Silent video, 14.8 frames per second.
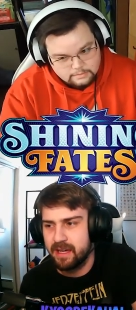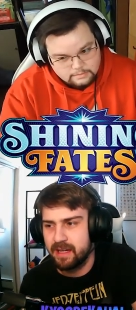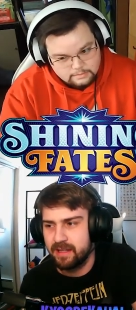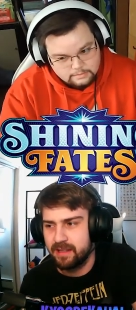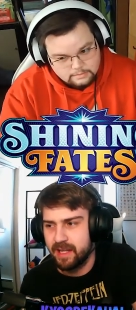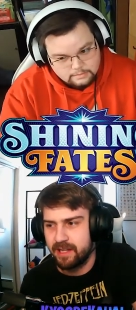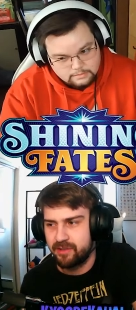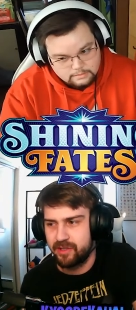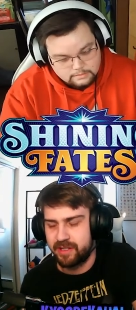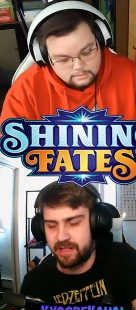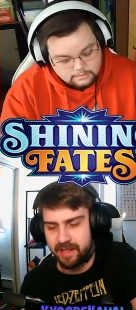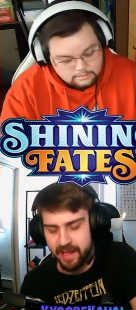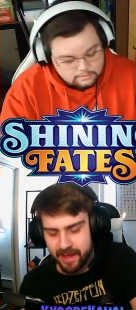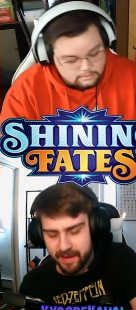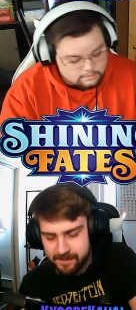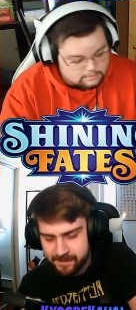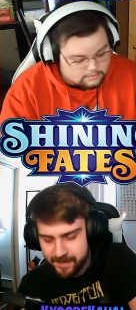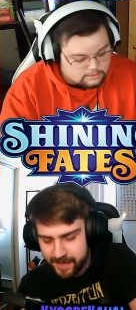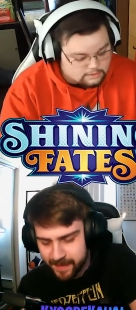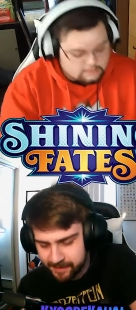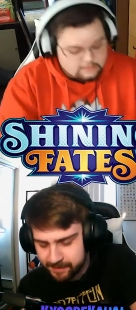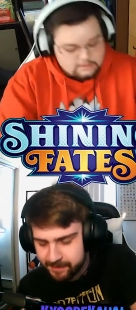Speaker 1: electric again.
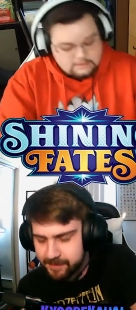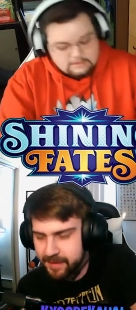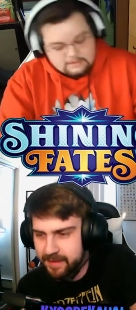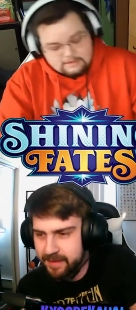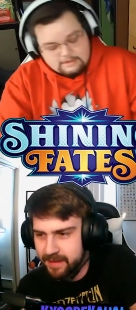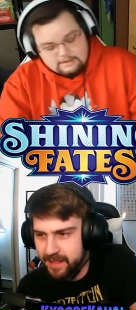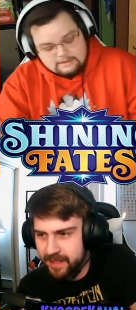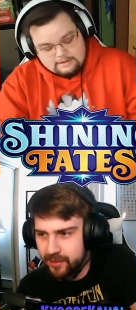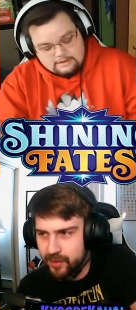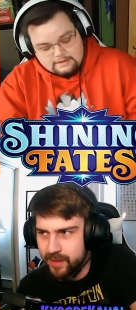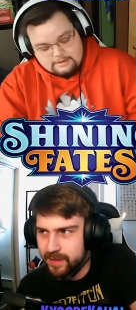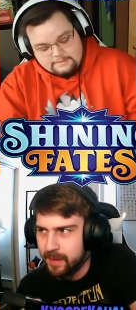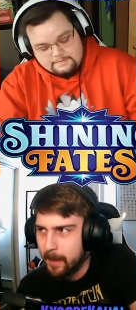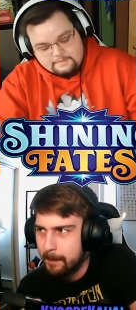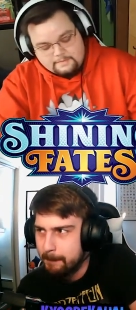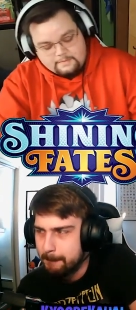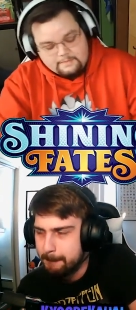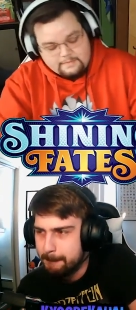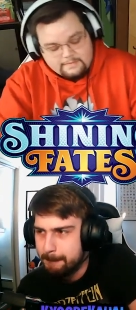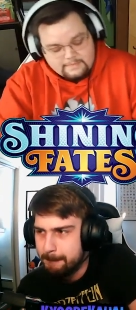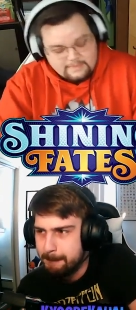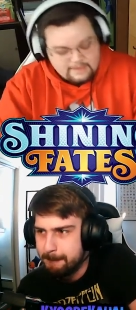Feeling electric.
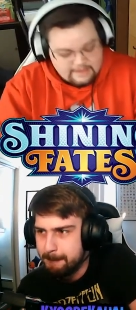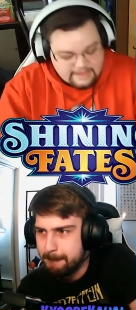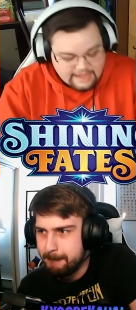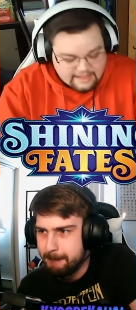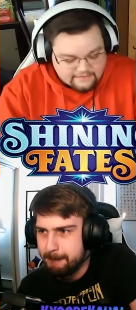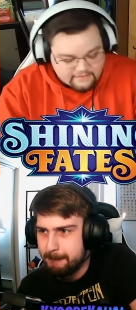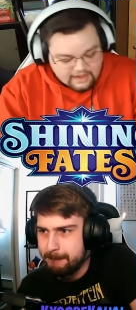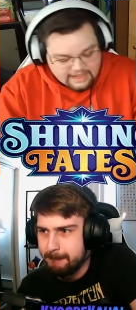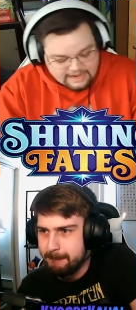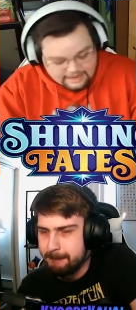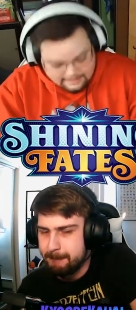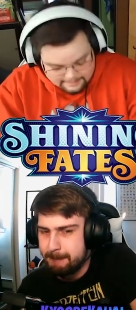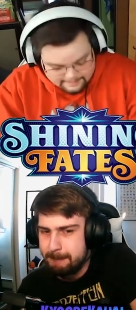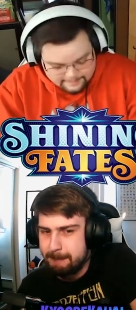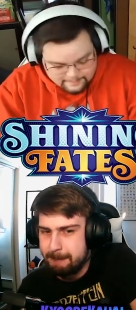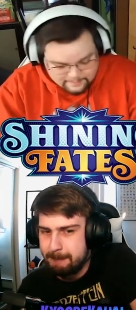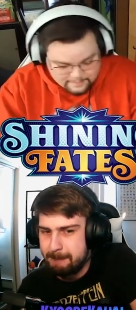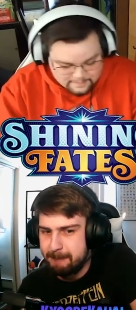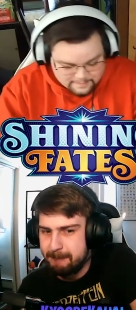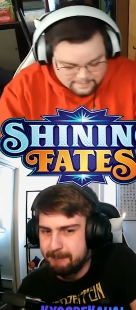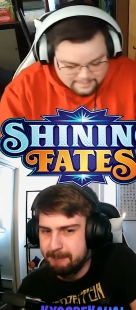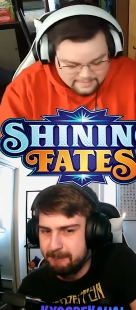It's fighting.
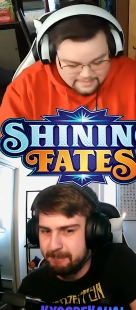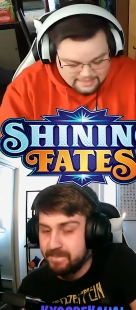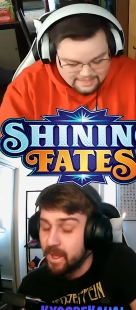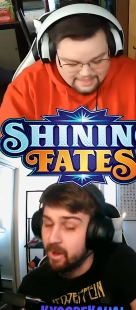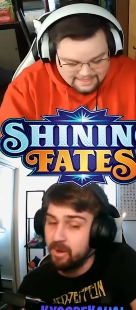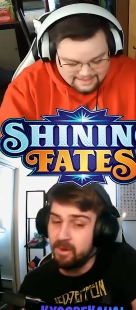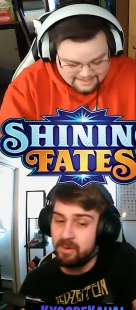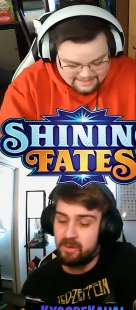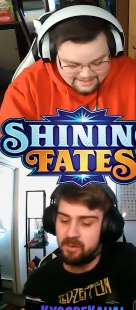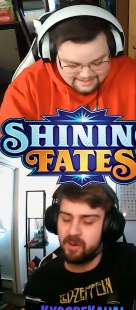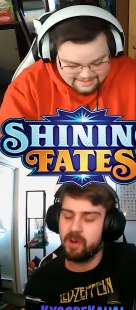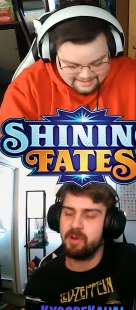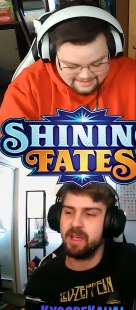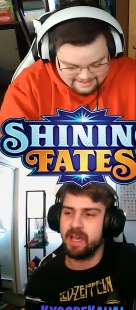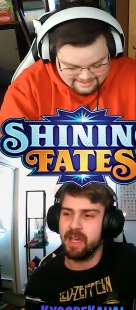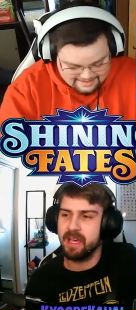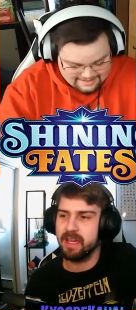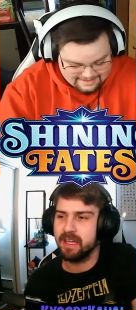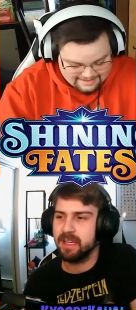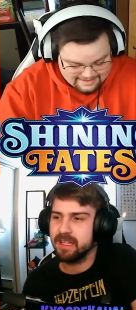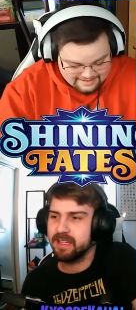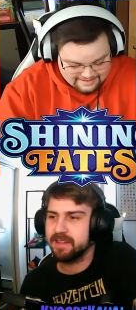Oh, okay.
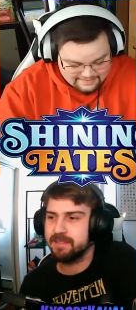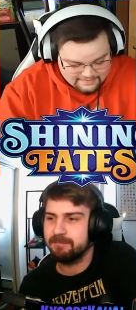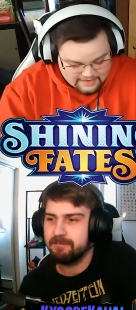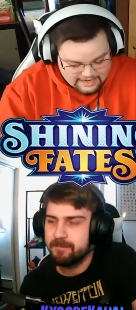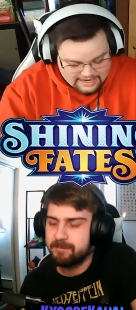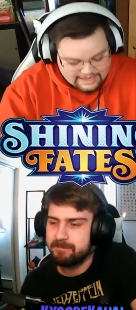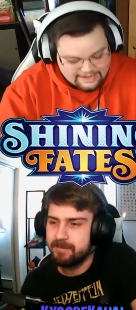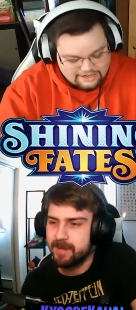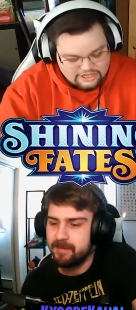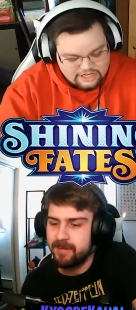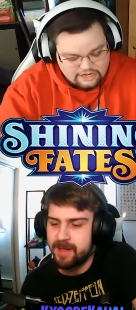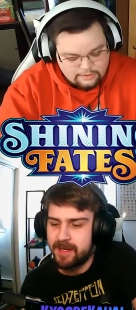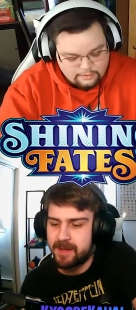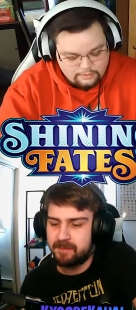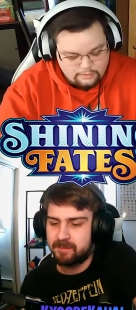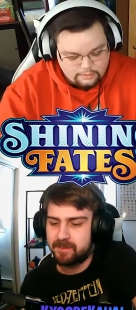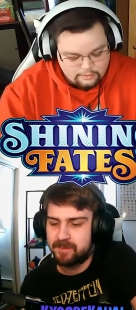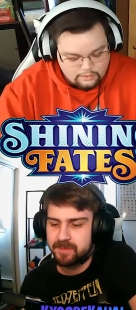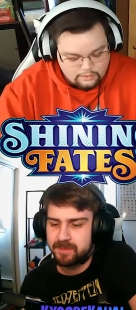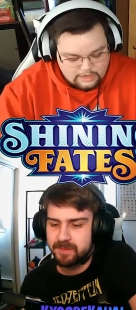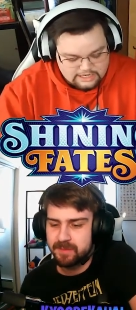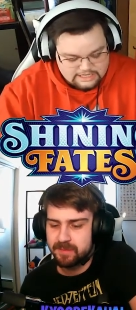
Speaker 2: Fighting energy, right.
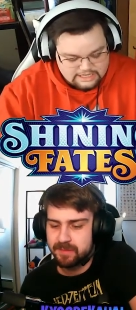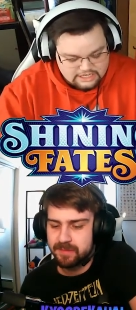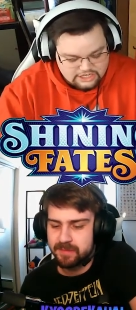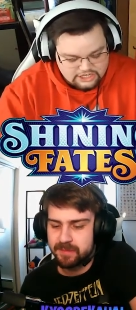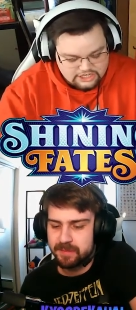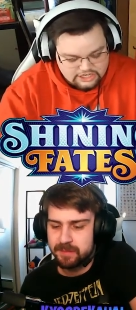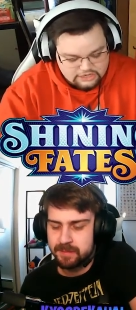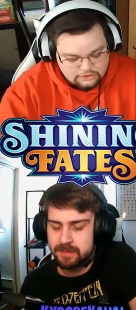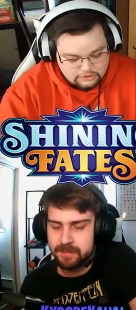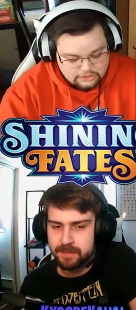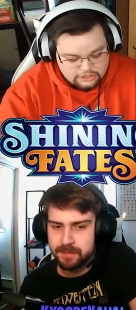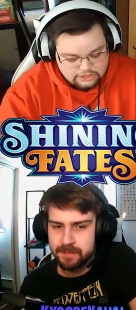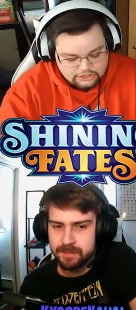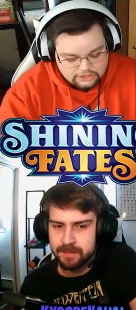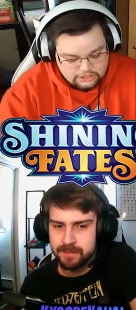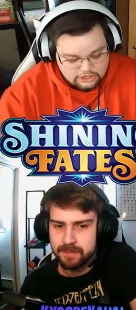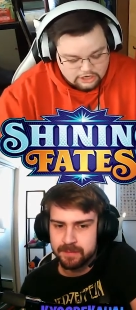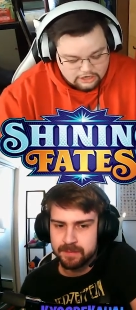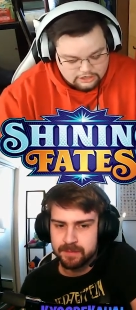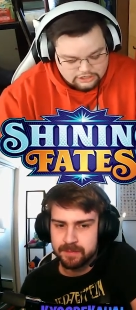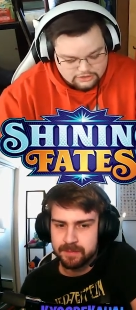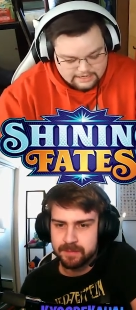rusted shield,
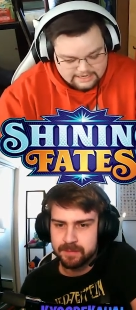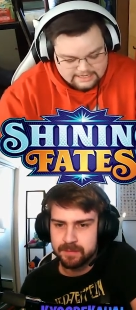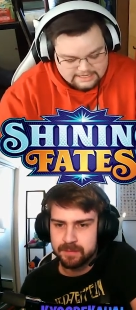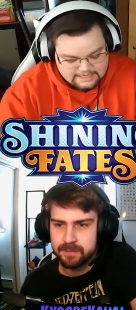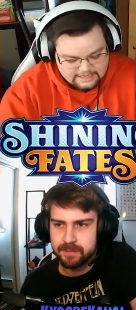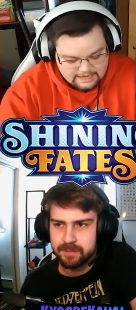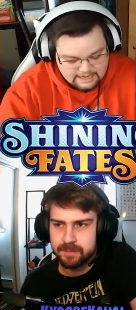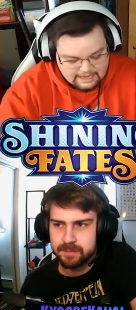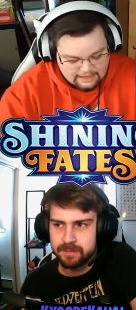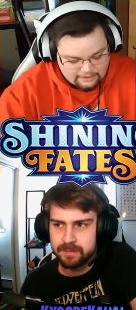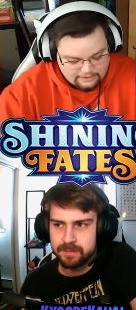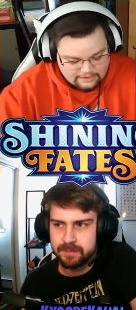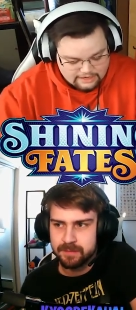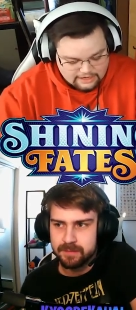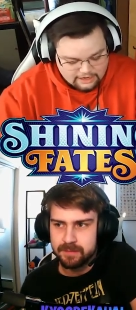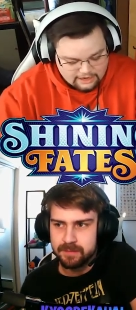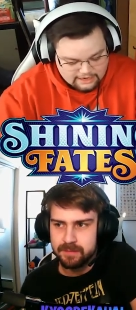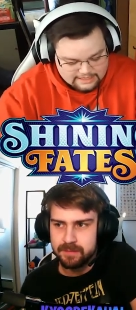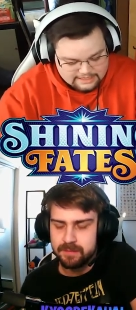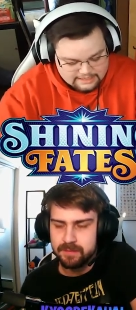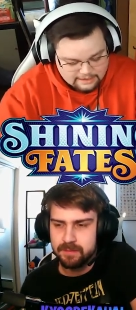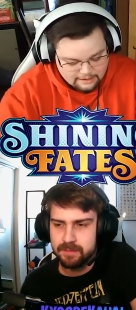Dartrix,
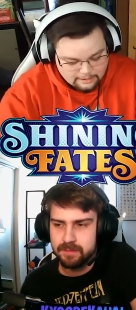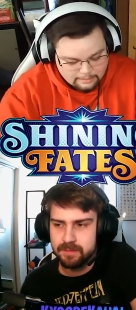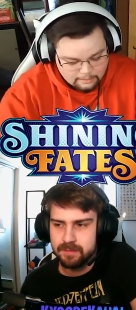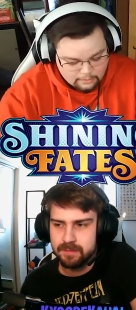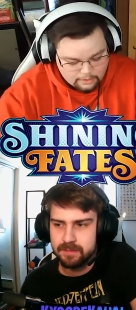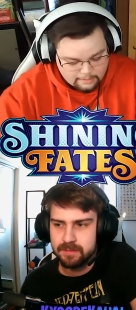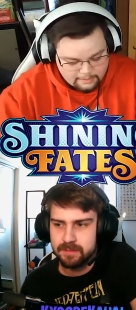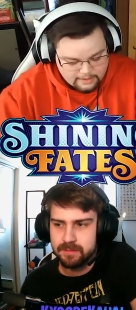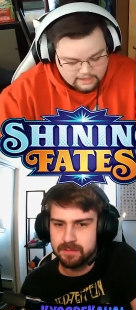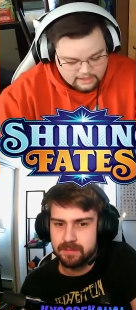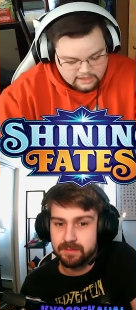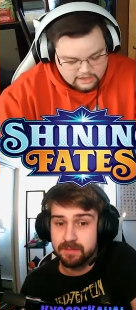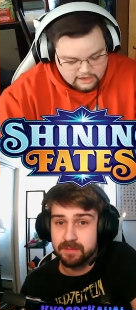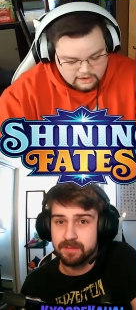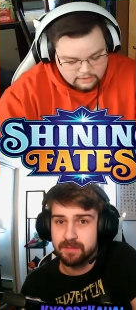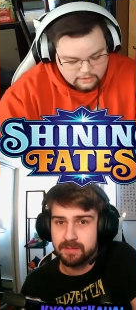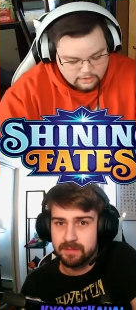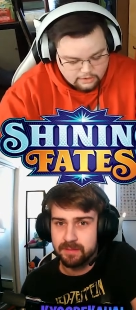Eldegoss, Morpeko.